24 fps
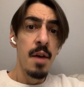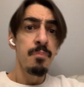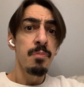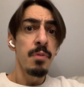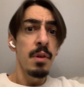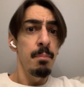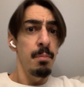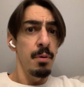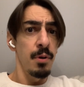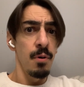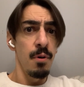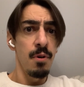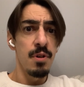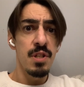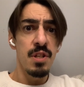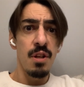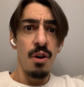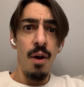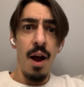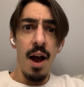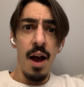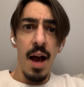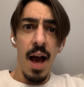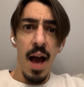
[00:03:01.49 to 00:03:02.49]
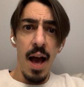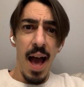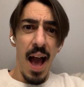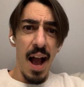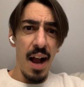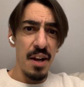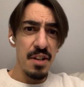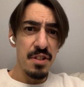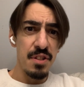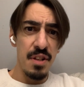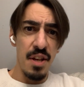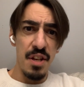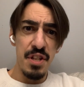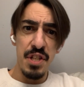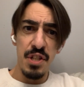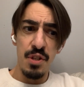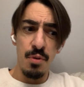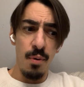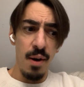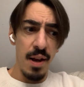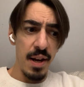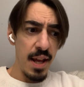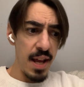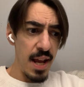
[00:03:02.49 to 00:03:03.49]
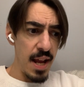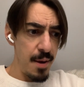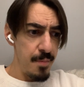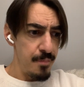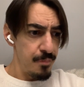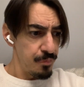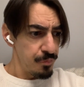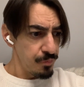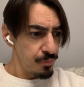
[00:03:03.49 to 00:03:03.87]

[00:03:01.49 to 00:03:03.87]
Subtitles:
but also access to any